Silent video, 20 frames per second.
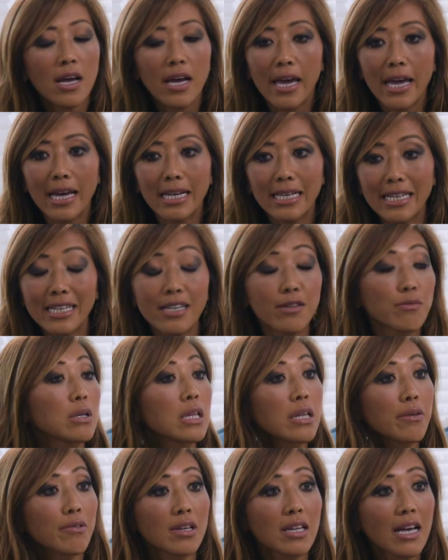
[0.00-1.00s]
And he didn't
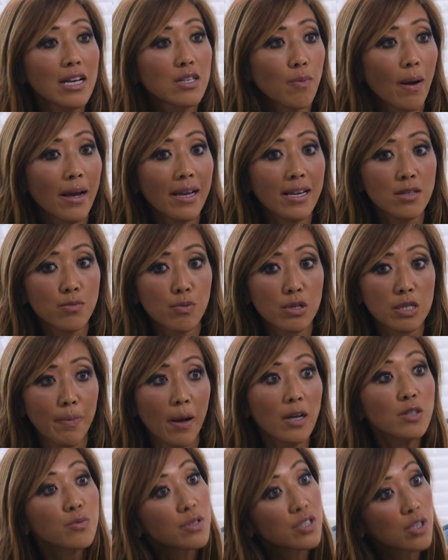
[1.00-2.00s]
really realize why his
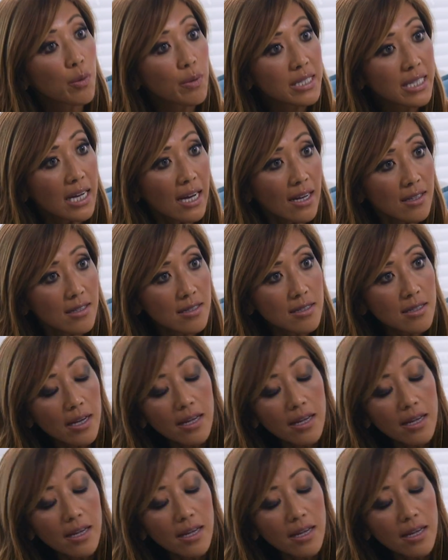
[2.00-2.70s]
response was so intense.